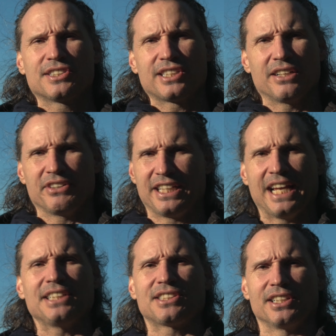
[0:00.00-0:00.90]
instead of
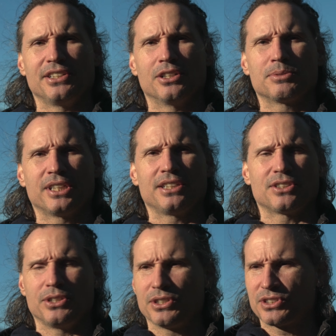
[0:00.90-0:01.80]
against it. You know what I'm saying?
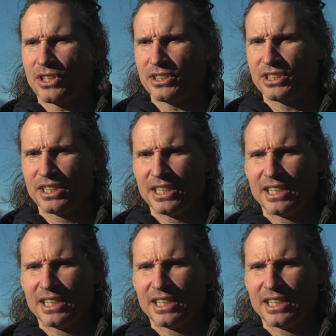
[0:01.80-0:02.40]
So you can start